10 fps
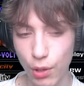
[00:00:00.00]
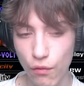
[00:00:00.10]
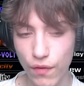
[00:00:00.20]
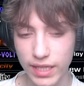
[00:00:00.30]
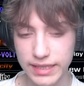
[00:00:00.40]

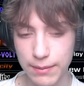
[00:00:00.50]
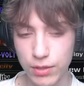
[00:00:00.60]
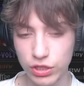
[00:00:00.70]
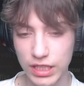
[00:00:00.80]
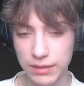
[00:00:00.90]
Both are the same
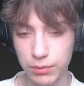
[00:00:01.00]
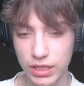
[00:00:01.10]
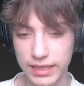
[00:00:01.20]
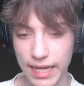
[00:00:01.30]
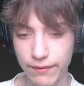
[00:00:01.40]
cutscenes, but
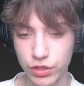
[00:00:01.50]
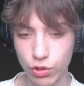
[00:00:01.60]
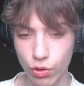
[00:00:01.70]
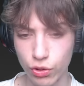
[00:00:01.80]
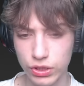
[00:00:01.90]
the devs
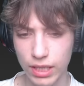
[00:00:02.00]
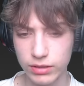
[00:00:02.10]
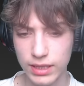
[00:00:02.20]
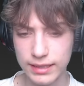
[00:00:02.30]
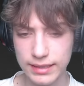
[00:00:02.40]
trolled us. Now,
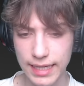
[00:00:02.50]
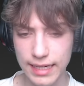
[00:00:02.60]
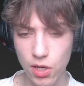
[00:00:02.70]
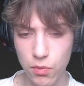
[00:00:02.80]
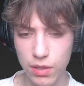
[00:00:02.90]
this is a
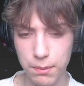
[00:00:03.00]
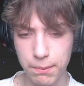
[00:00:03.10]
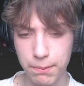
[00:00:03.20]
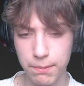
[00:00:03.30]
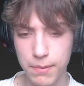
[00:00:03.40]
lot more
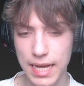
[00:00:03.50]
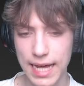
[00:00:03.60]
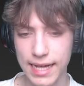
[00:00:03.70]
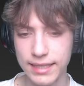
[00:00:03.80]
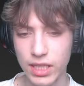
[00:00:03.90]

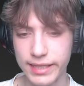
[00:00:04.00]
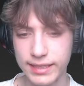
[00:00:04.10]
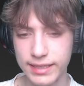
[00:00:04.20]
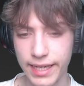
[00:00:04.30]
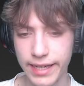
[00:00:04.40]
bland, I'd
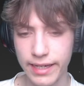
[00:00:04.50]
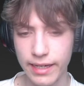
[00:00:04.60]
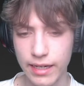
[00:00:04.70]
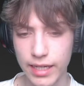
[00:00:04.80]
say.